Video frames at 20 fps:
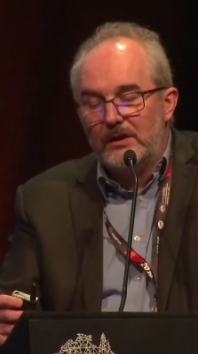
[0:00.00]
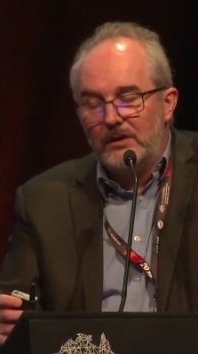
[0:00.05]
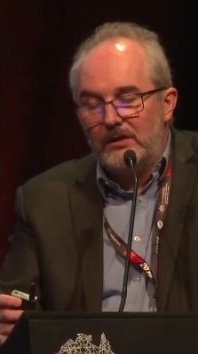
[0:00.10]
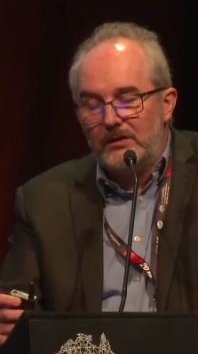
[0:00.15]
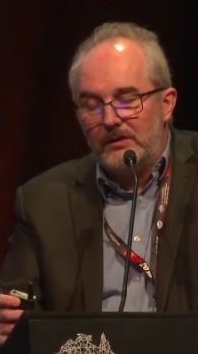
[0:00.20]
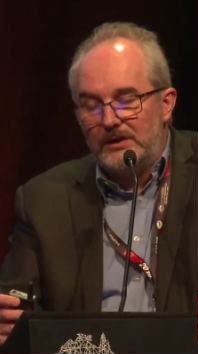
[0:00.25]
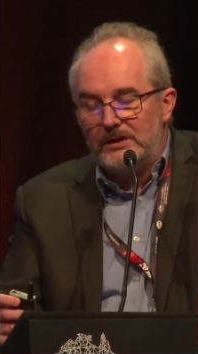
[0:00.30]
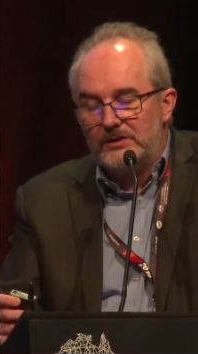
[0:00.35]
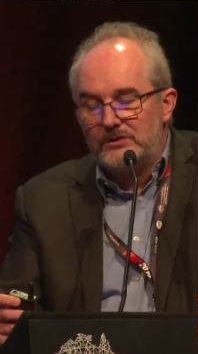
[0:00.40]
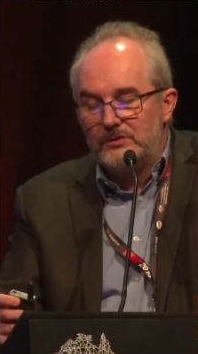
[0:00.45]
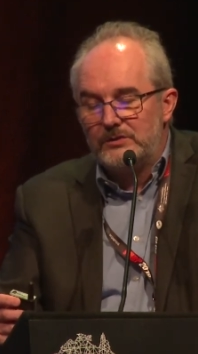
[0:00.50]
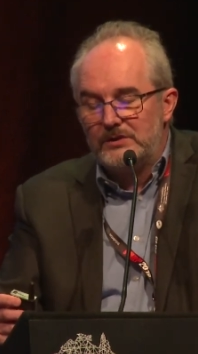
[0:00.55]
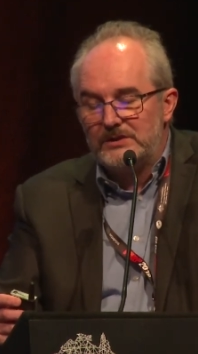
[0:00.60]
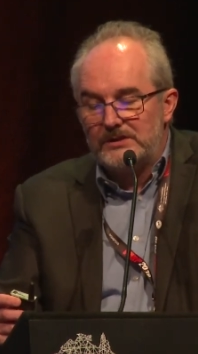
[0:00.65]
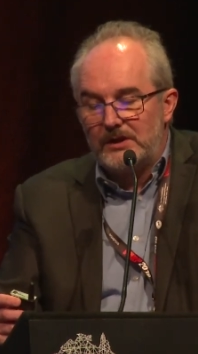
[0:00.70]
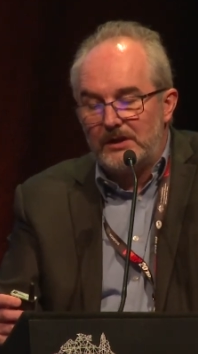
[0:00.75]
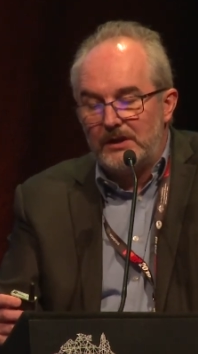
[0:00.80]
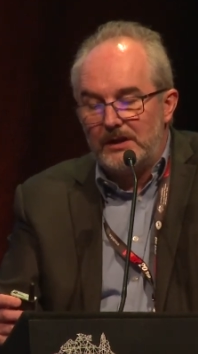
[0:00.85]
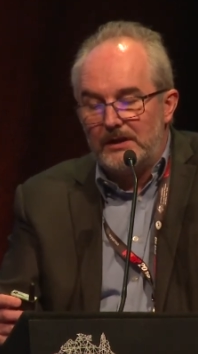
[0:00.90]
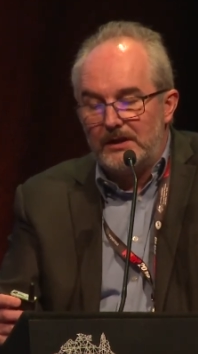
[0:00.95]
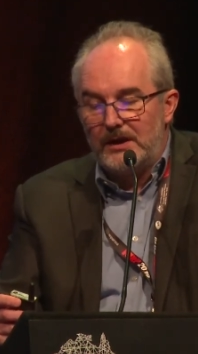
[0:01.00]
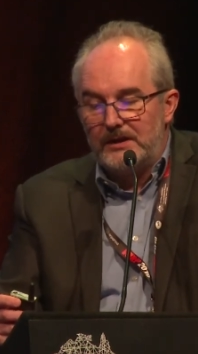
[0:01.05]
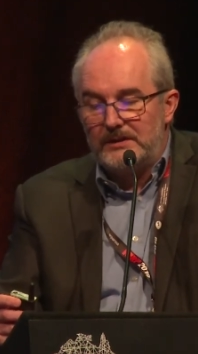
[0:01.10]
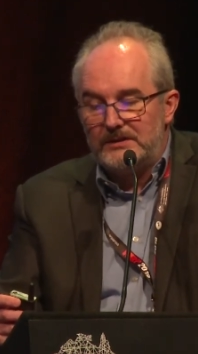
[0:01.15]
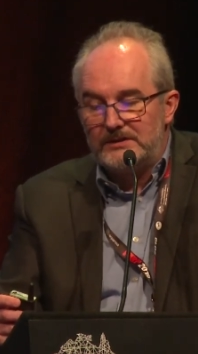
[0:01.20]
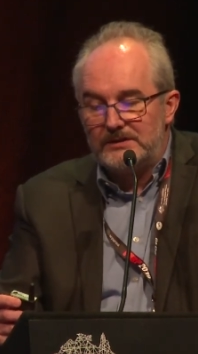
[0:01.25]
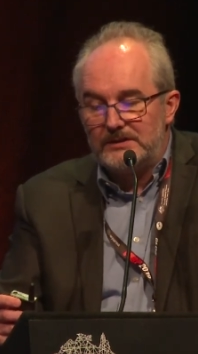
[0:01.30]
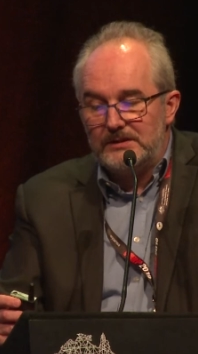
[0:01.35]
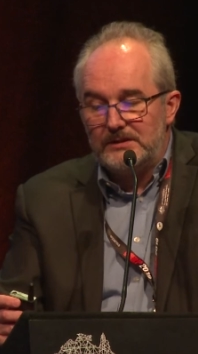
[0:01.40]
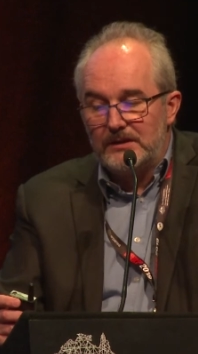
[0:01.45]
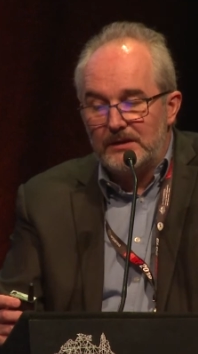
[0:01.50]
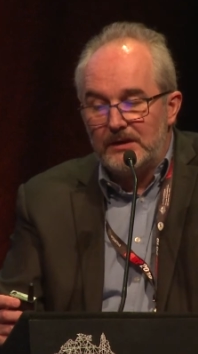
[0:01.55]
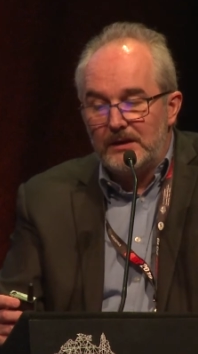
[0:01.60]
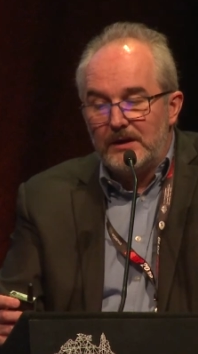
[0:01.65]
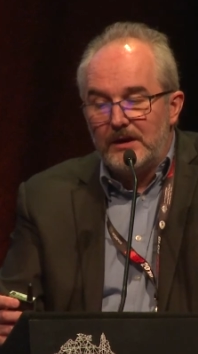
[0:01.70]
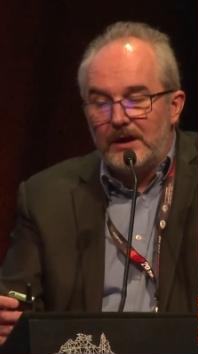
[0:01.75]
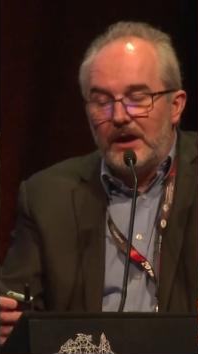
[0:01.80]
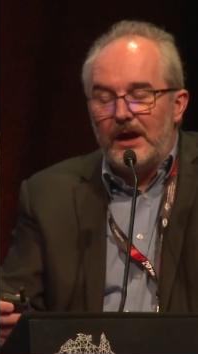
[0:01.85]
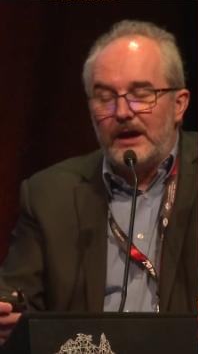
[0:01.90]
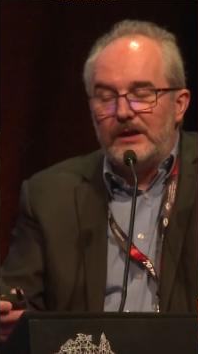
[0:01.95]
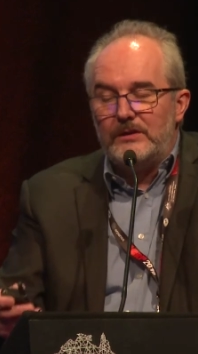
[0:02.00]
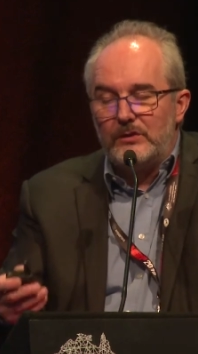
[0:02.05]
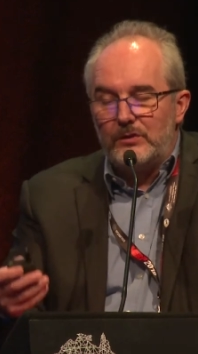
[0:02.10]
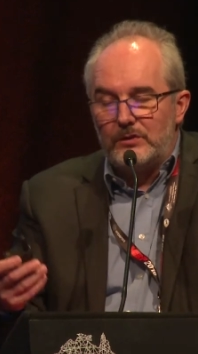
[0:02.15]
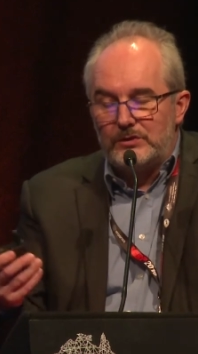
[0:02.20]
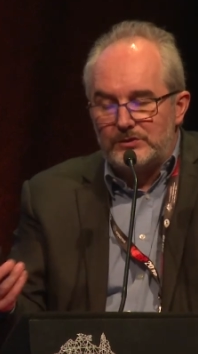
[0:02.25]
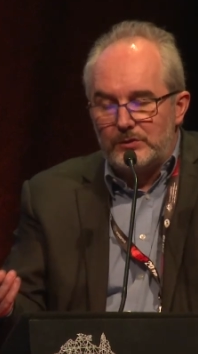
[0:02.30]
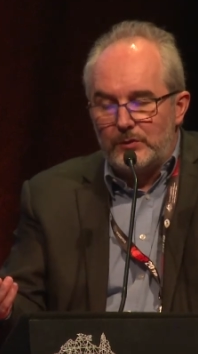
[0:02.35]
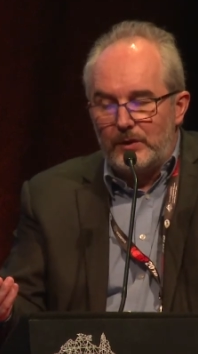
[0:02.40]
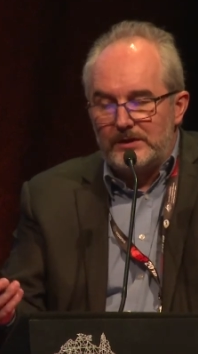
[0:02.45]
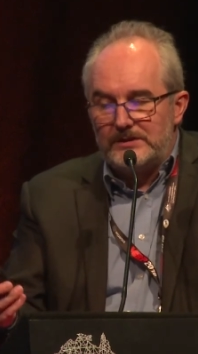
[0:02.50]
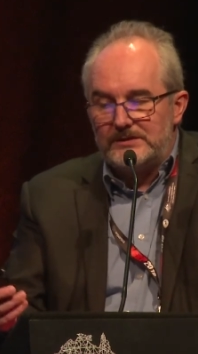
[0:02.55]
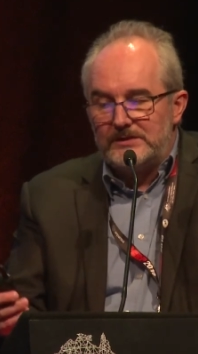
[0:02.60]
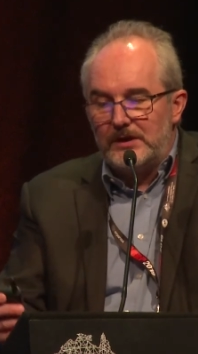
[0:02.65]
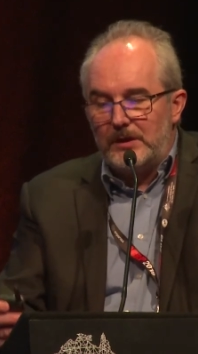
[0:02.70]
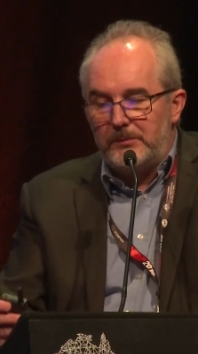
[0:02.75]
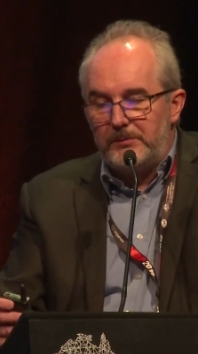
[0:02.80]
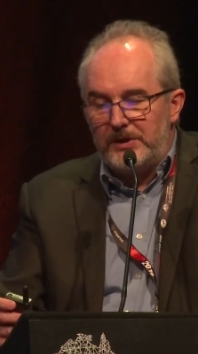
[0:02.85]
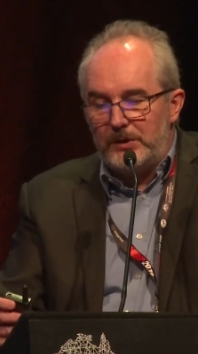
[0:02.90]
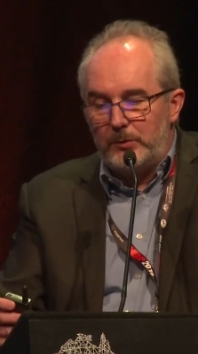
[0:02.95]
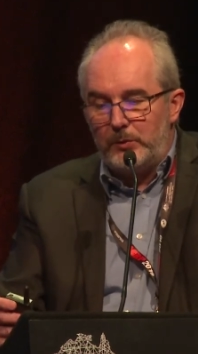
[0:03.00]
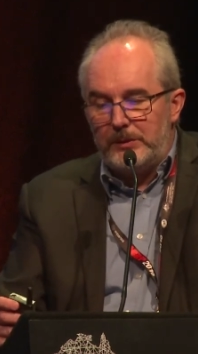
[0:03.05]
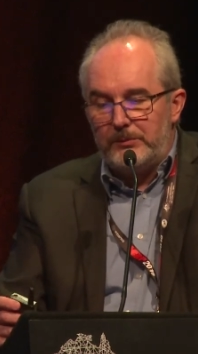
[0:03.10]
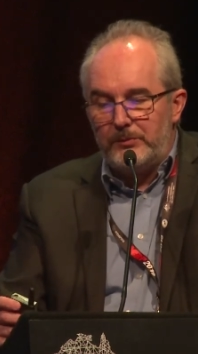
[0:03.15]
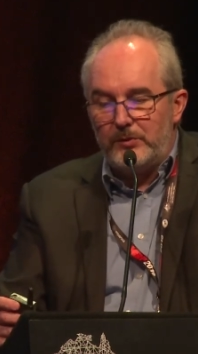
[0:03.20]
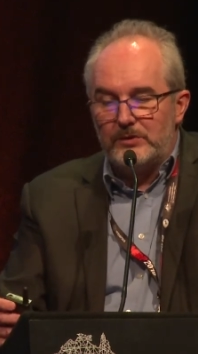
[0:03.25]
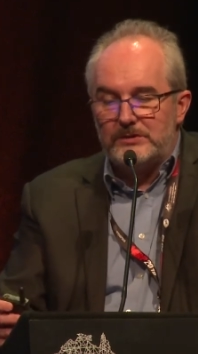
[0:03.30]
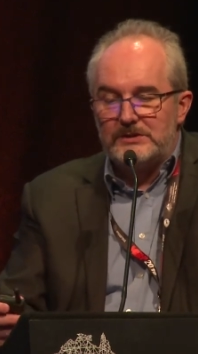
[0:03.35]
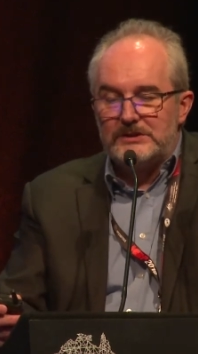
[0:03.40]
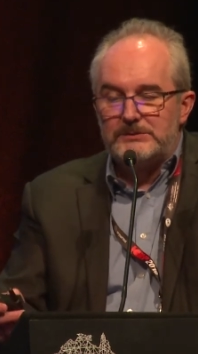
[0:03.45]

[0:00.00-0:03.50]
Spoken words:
in 2019, and also ICRP report,